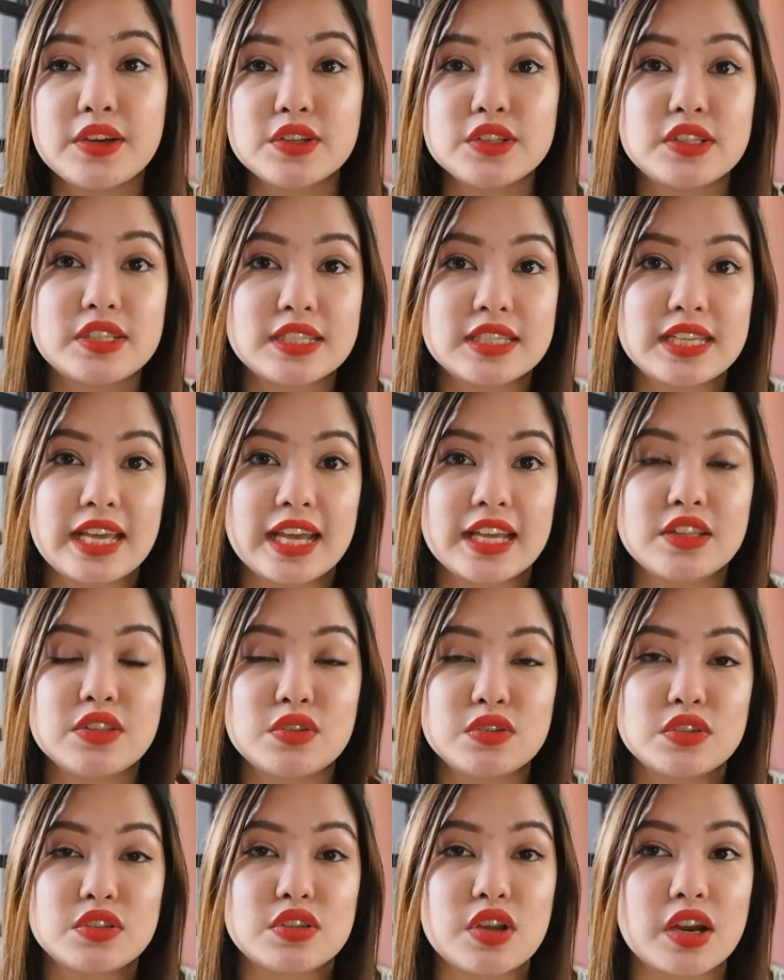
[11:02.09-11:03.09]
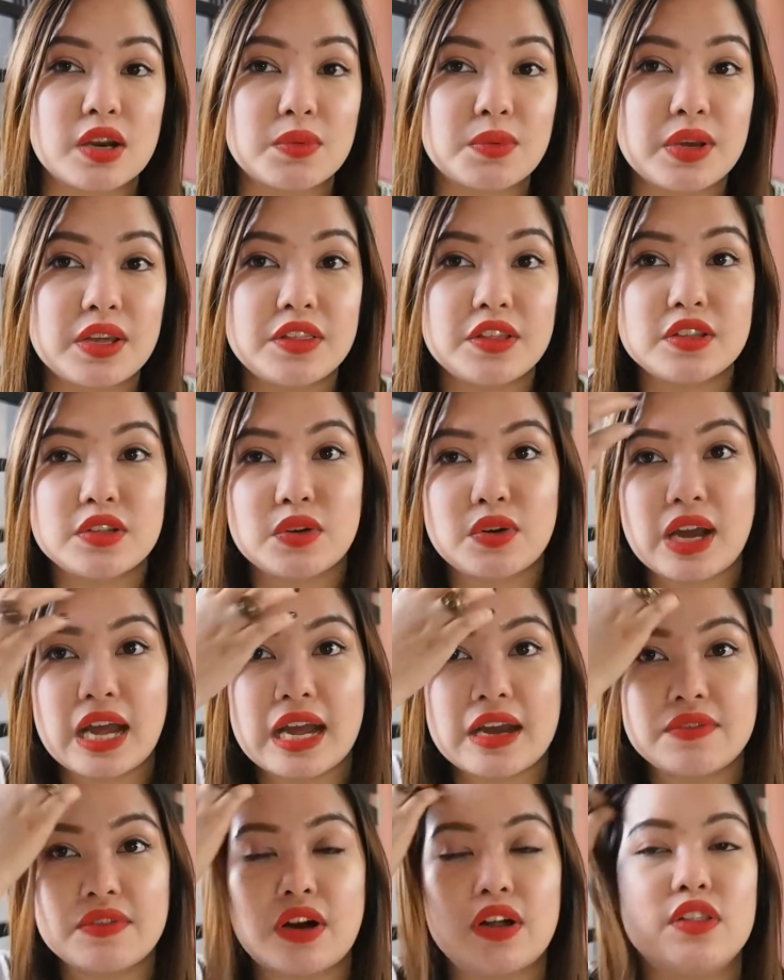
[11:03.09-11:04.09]
good skin to start with, you don't
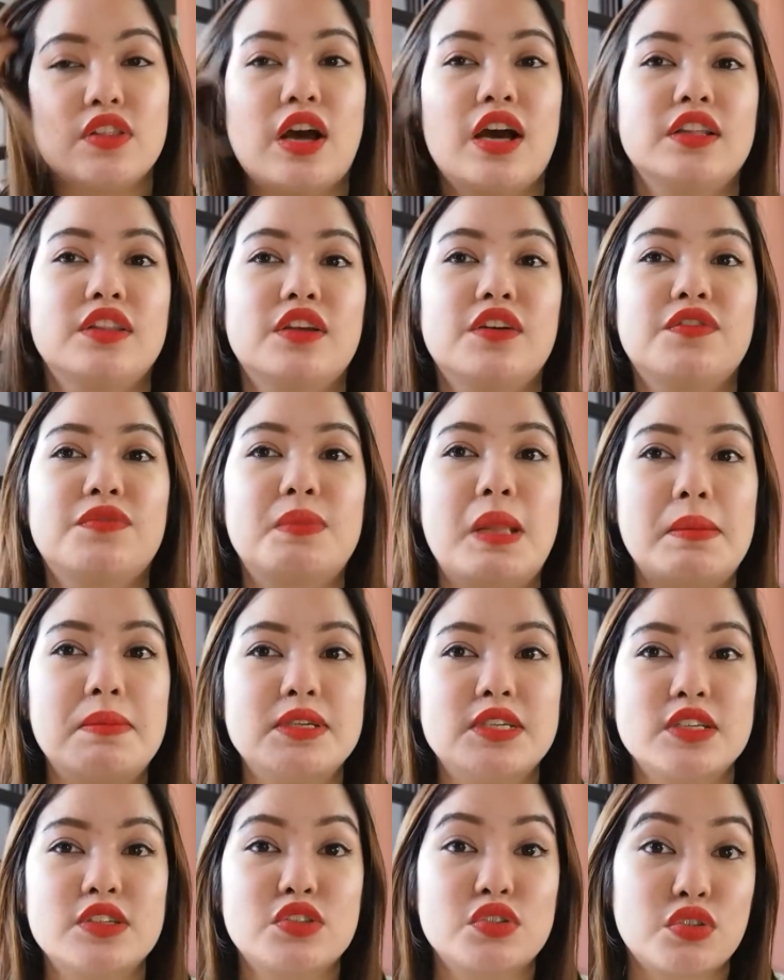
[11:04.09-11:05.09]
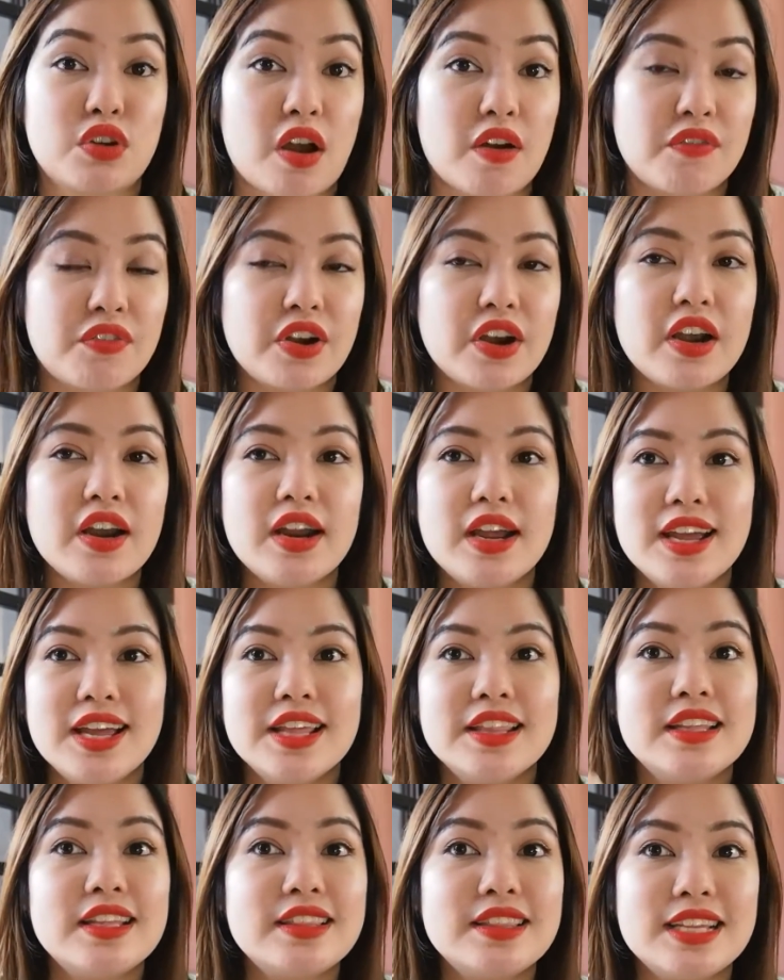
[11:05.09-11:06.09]
have a lot of blemishes to cover,
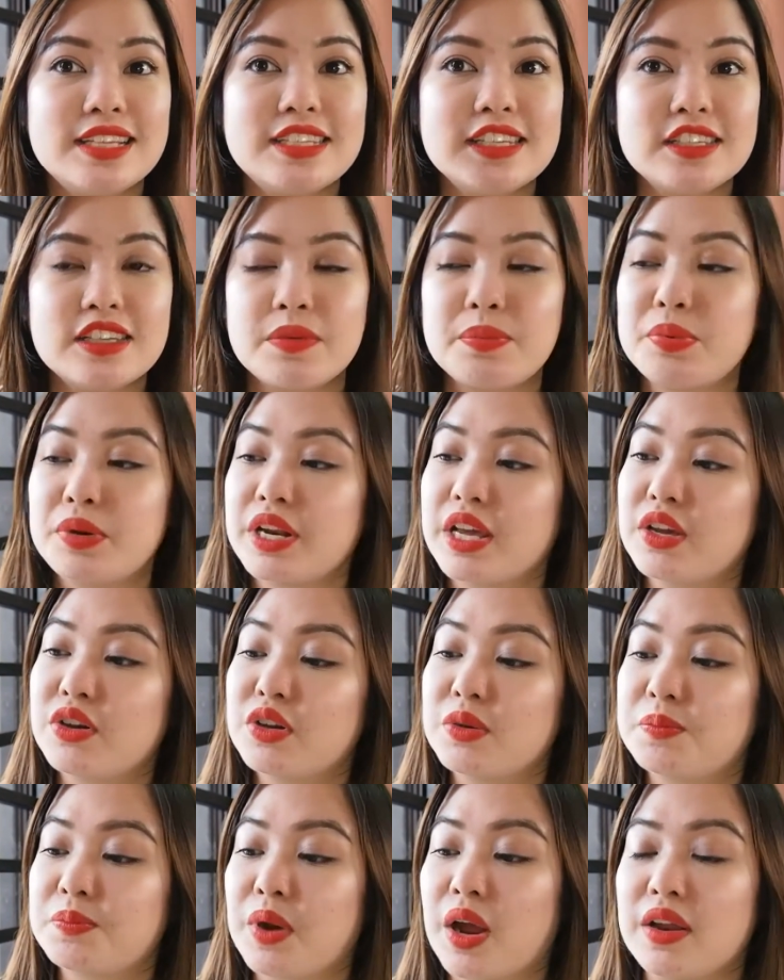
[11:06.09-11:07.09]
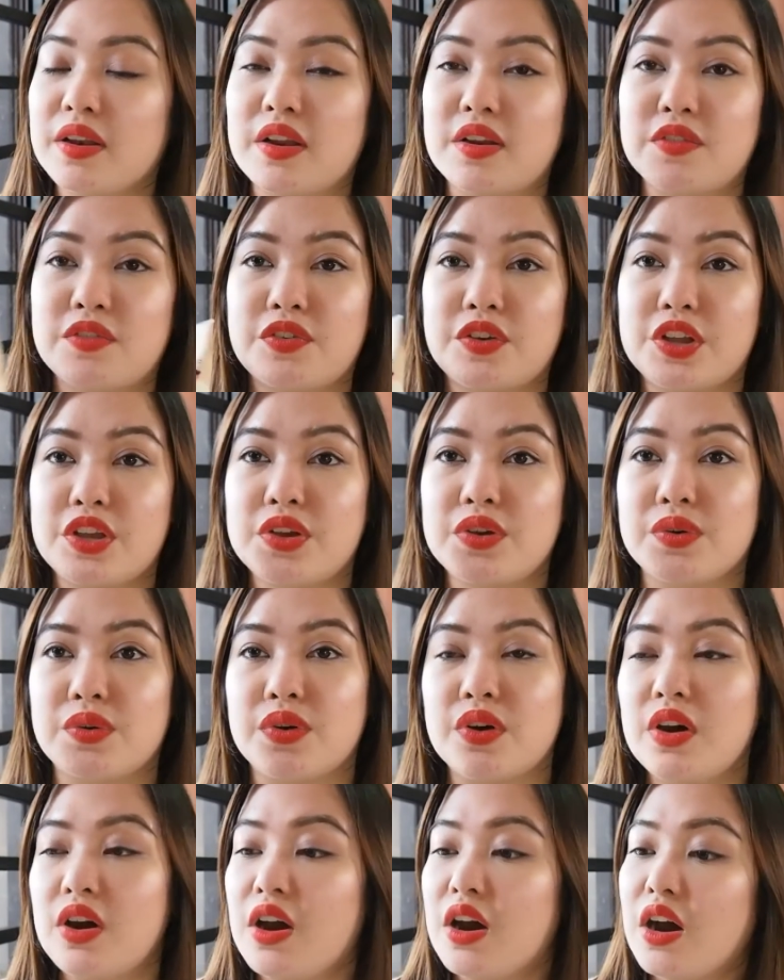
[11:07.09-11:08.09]
then this is a pretty good product for
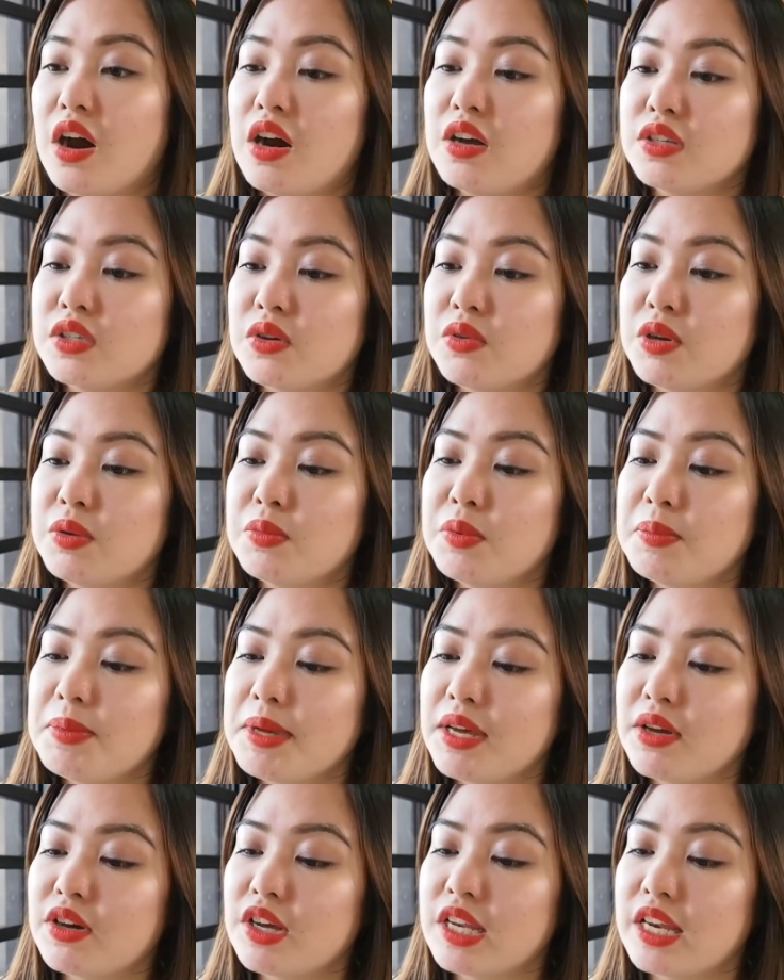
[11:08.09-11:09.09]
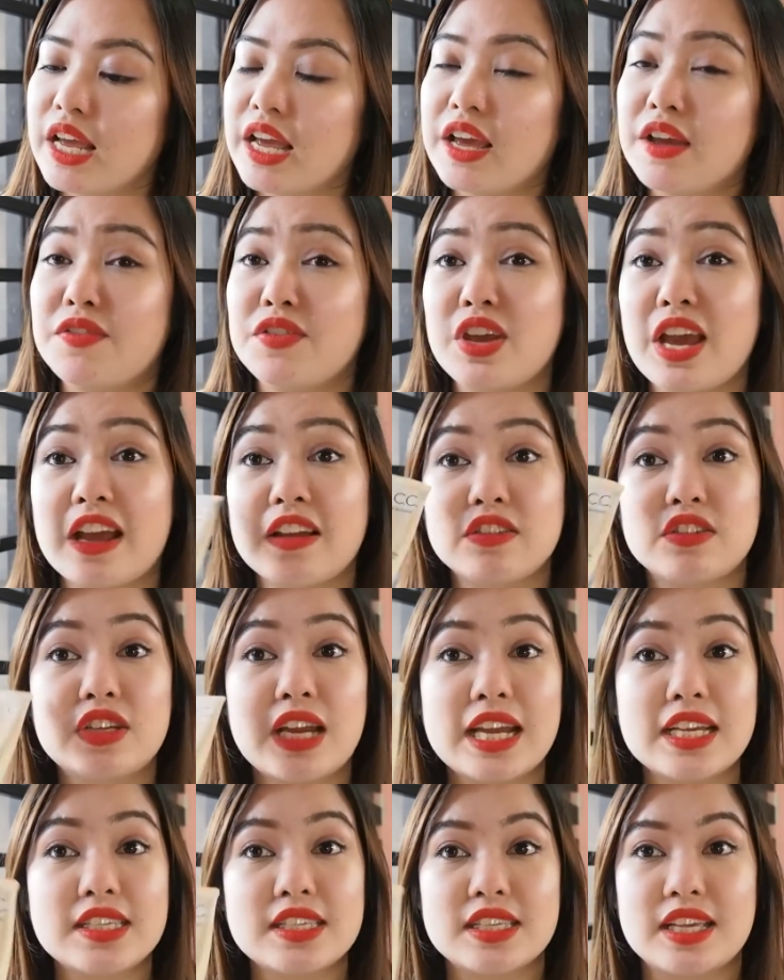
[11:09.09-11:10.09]
you. Also, it would be good if you have
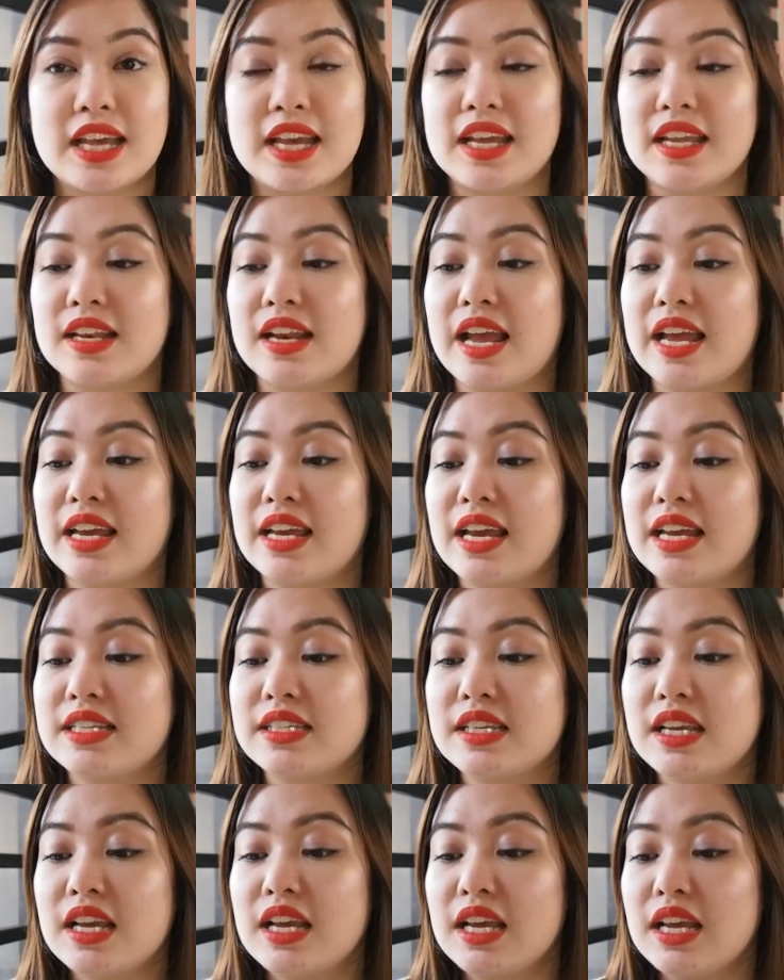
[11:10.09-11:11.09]
dry skin. I guess